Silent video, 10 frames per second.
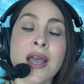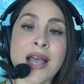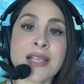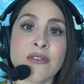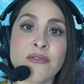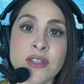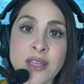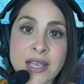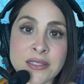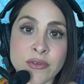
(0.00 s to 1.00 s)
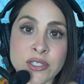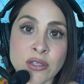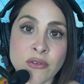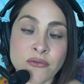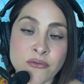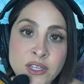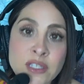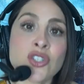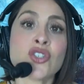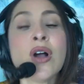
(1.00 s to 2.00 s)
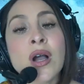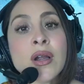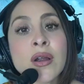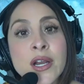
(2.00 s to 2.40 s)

of feeling stronger,